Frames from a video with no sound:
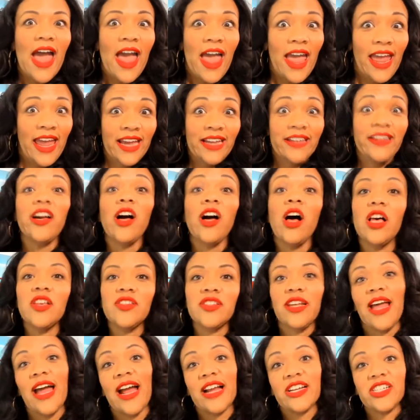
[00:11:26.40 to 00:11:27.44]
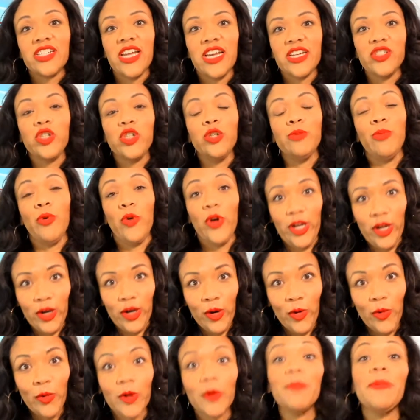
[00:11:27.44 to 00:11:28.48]
Andy calls it hashtag 2.0,
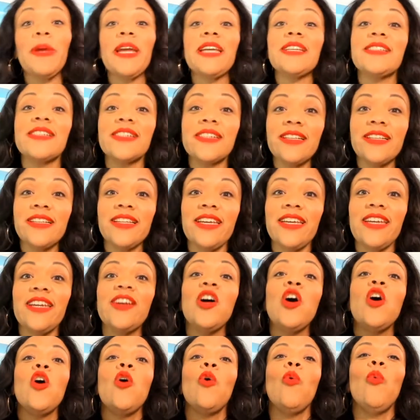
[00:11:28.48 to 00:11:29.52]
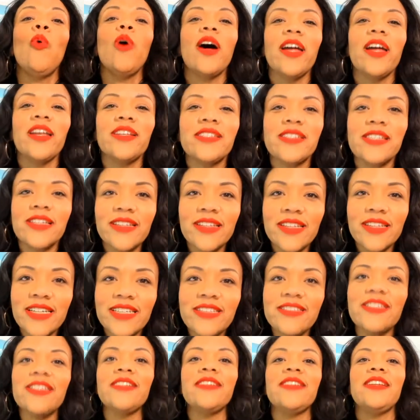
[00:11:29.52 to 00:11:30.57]
or basically what
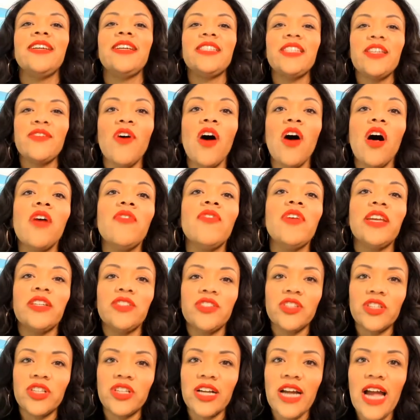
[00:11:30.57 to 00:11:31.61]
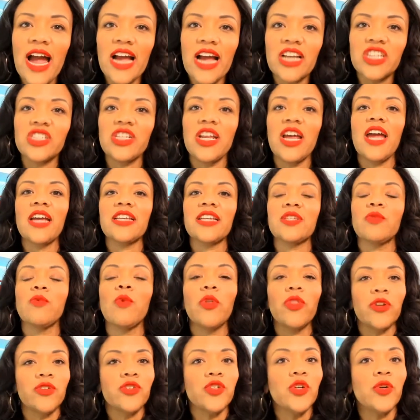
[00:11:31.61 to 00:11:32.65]
LinkedIn is evolving into their hashtags and
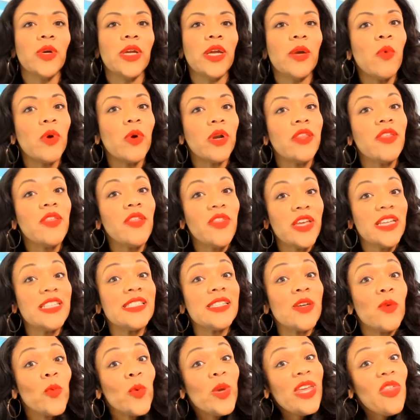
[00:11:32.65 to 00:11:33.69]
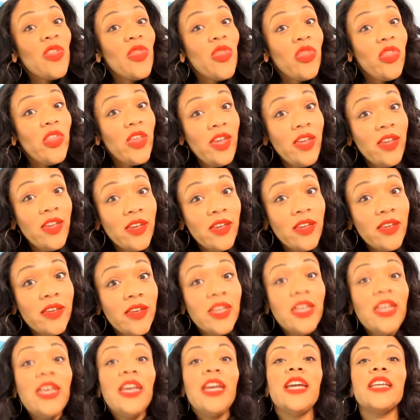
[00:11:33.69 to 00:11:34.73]
what they're doing. And one of the things that we think
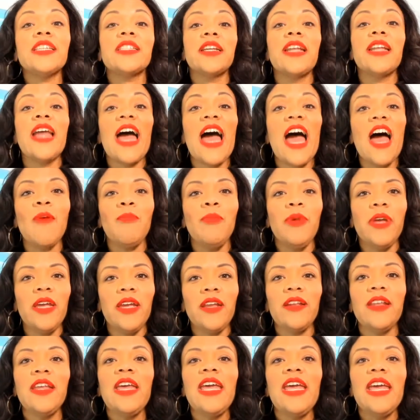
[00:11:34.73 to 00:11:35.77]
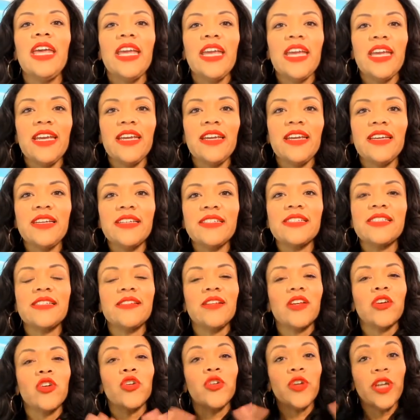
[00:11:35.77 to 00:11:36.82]
is going to happen is
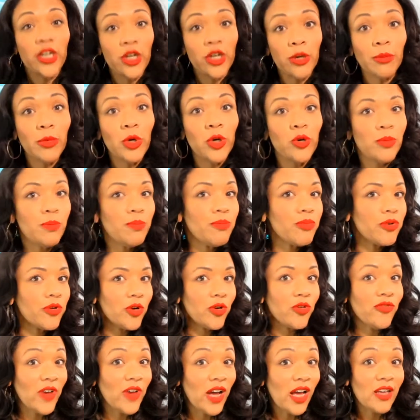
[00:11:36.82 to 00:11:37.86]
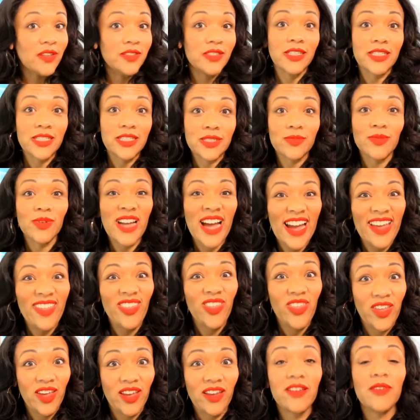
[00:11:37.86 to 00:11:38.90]
creator mode profiles, and this is what I
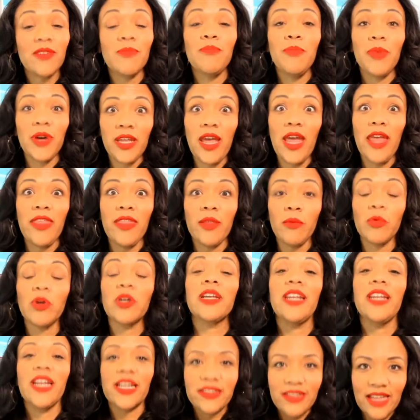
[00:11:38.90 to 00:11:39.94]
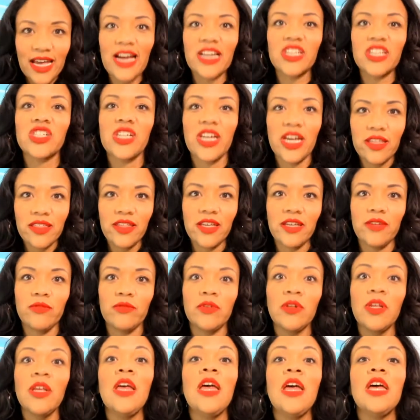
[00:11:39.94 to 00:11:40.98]
think, and then we'll connect the hashtag thing
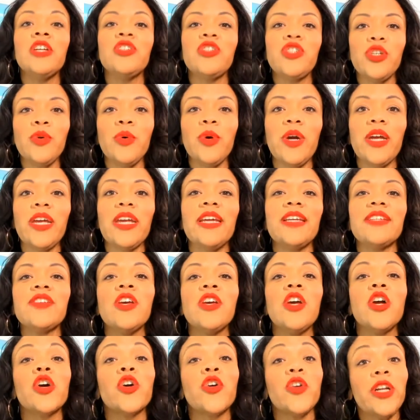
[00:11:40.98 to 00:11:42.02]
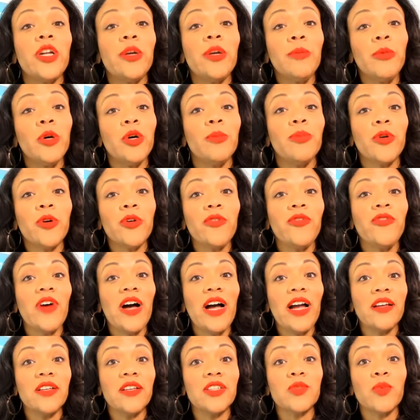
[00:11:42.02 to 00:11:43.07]
to it, is creator mode
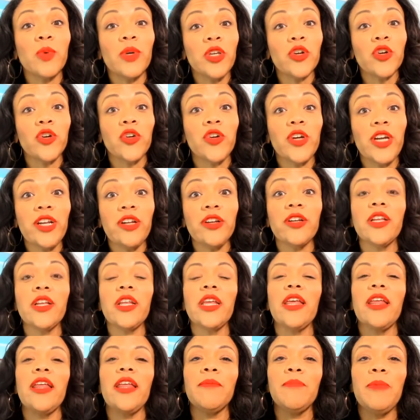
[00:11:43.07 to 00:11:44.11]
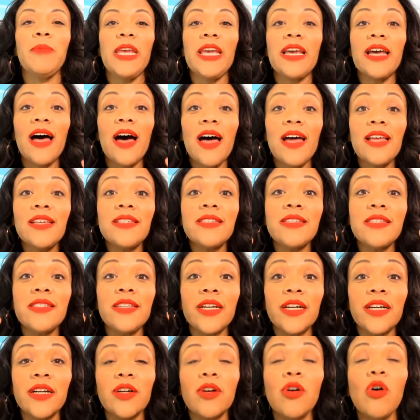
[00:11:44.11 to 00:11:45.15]
profiles when your creator, because
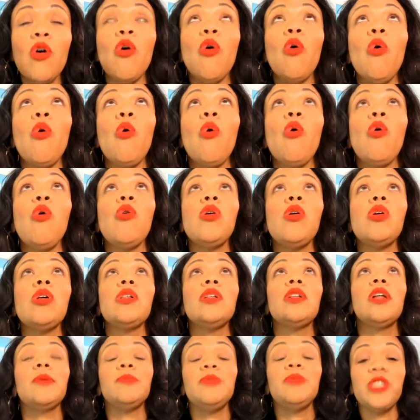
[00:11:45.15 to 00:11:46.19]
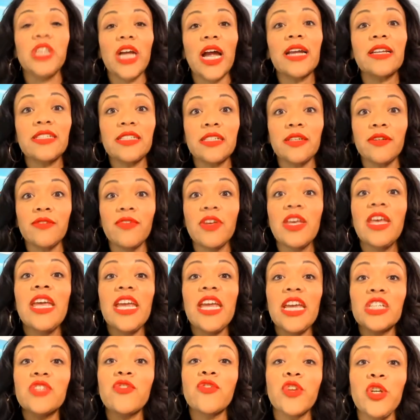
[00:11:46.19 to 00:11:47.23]
their whole objective
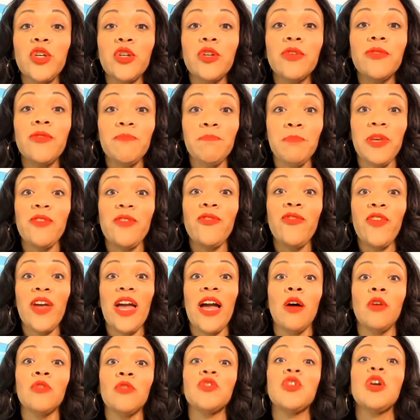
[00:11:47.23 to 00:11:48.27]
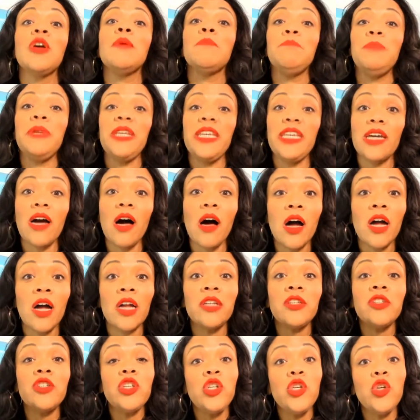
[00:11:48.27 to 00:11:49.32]
is for you to be found
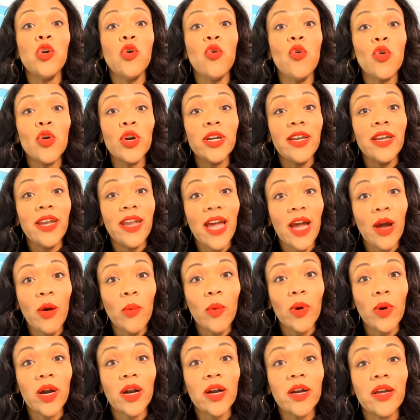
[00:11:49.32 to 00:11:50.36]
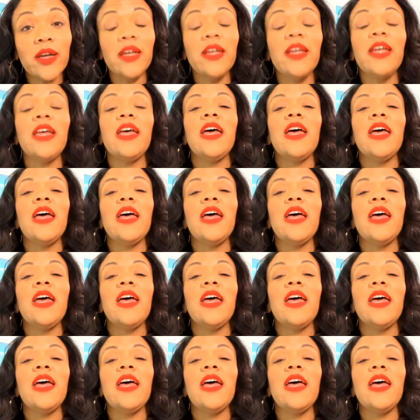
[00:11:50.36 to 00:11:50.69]
beyond your network.